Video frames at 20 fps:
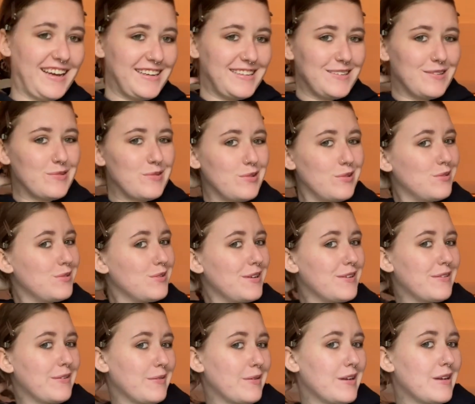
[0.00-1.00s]
don't know if
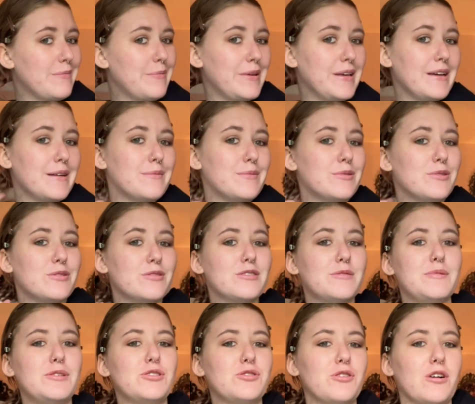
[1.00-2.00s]
I'm going to be able to
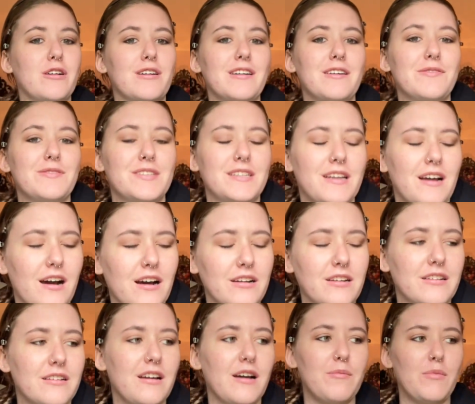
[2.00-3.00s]
be strong enough to not
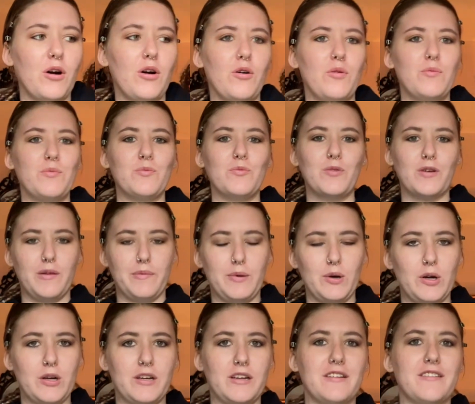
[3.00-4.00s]
come home with a
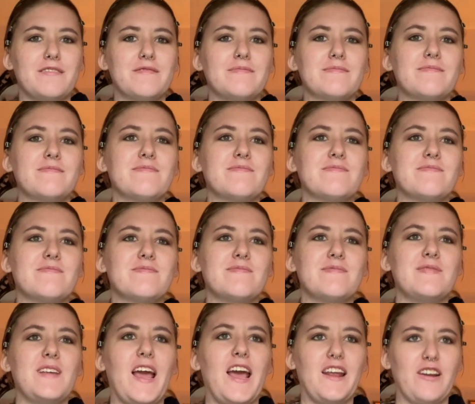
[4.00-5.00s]
book
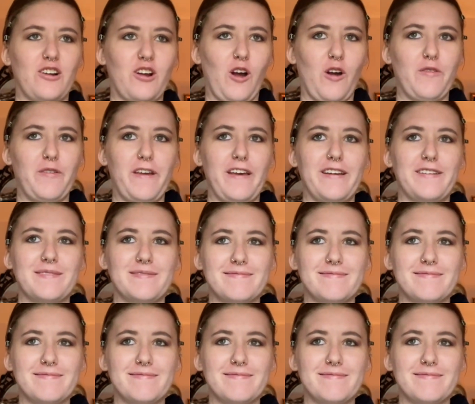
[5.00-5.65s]
and a coffee.